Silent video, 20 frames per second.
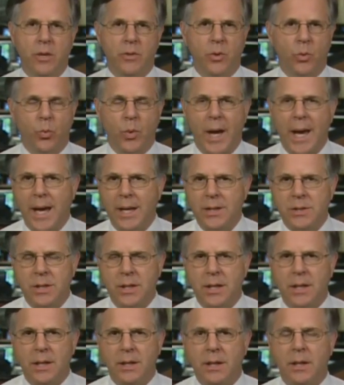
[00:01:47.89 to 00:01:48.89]
the rise
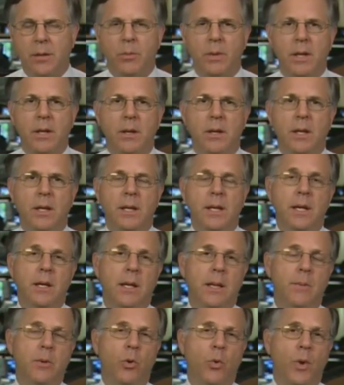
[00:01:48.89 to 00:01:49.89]
in illegal,
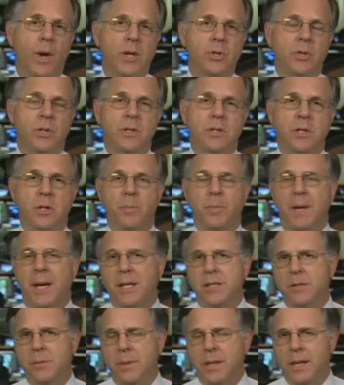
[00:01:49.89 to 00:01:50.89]
illegal immigrations, the
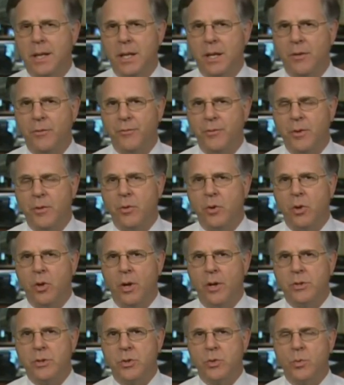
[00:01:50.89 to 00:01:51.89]
possibility of further
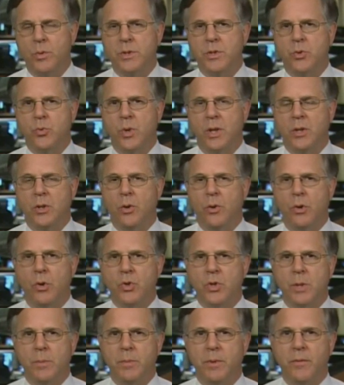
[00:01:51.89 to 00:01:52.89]
laws to restrict
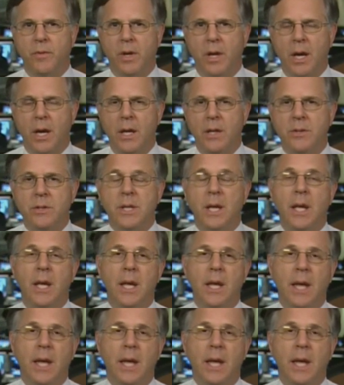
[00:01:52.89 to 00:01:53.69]
ownership of guns,